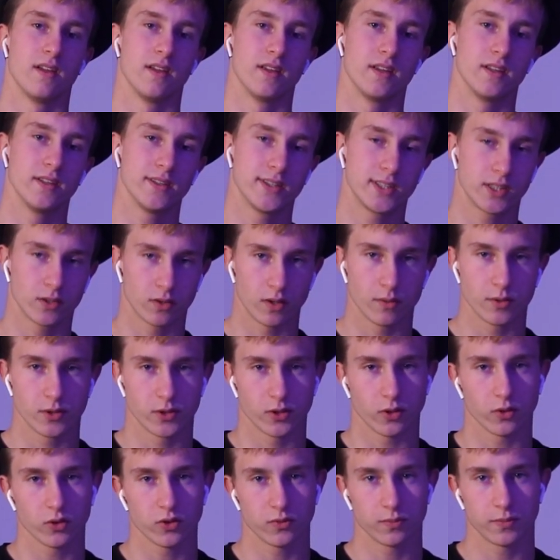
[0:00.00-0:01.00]
Instagram
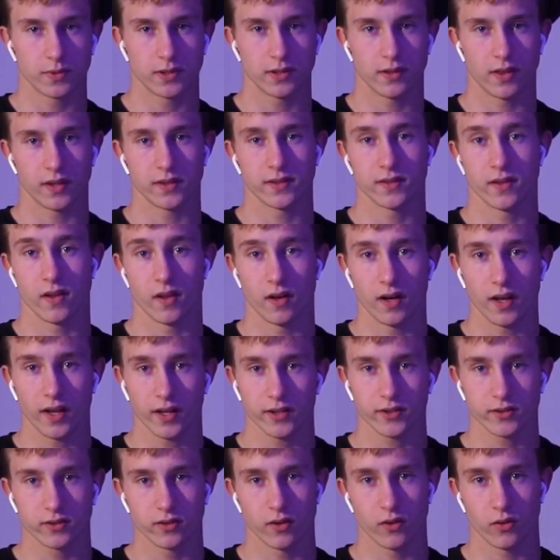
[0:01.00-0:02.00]
shows me that in the
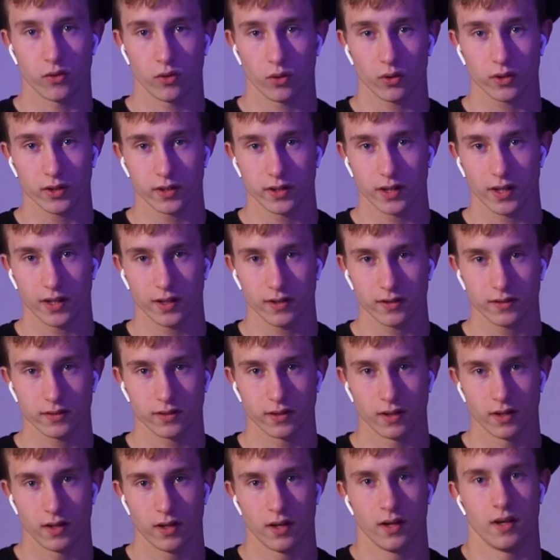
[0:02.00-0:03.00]
last 30 days
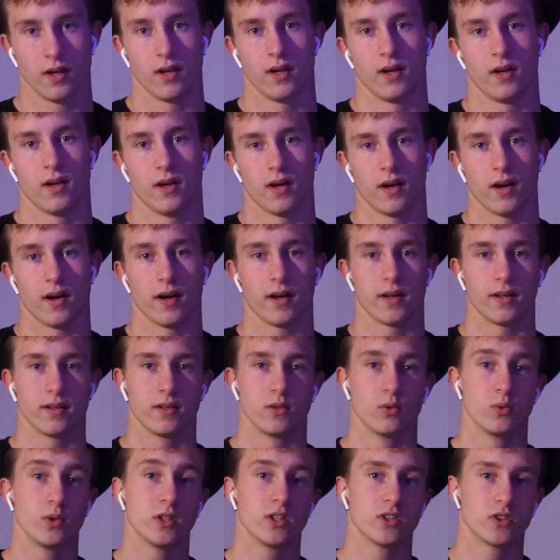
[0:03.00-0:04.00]
I
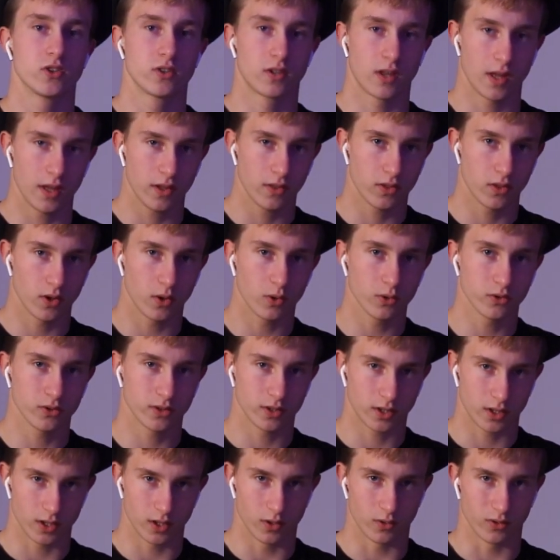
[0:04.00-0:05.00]
reached 10,000
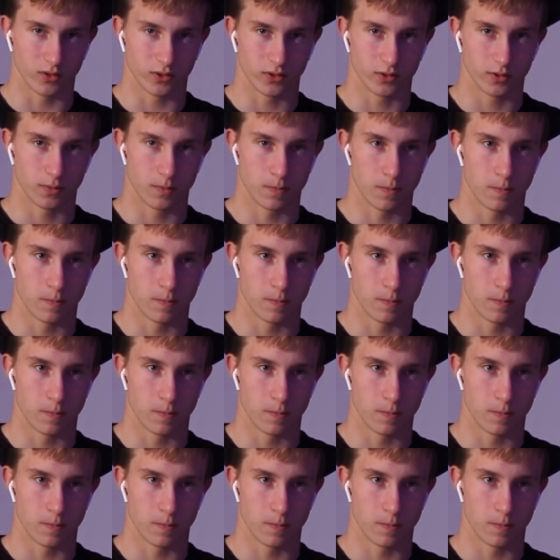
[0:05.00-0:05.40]
accounts.